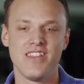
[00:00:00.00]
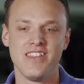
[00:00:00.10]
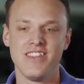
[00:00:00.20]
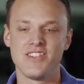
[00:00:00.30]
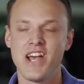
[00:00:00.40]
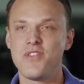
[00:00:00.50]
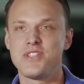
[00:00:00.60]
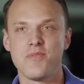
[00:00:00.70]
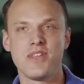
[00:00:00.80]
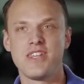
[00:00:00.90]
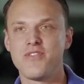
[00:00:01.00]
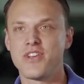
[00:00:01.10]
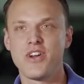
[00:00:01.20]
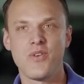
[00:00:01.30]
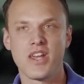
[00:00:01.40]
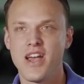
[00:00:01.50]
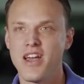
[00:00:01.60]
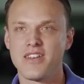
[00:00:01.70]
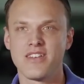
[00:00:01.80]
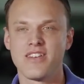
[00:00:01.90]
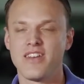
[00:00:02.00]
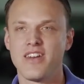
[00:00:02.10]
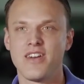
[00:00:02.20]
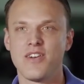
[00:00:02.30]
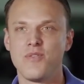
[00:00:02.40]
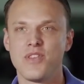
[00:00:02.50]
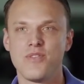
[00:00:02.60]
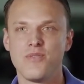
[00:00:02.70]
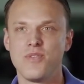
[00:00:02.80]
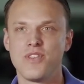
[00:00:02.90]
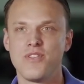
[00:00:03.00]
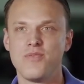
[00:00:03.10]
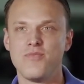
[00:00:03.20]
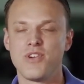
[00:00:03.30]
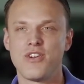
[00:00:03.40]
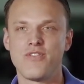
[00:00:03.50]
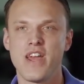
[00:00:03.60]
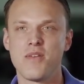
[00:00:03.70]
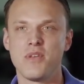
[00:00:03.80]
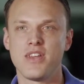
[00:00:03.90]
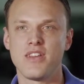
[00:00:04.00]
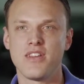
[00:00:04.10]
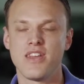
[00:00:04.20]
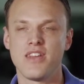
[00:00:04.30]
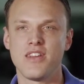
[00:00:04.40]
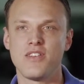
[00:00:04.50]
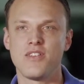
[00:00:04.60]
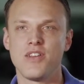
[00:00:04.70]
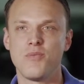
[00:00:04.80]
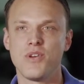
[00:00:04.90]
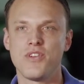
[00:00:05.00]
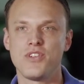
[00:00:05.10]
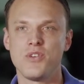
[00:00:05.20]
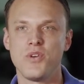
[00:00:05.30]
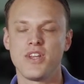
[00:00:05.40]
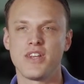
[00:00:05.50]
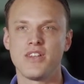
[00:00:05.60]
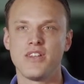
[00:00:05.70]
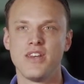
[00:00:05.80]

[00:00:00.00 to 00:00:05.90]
there's always something different going on with her family and what they're doing, and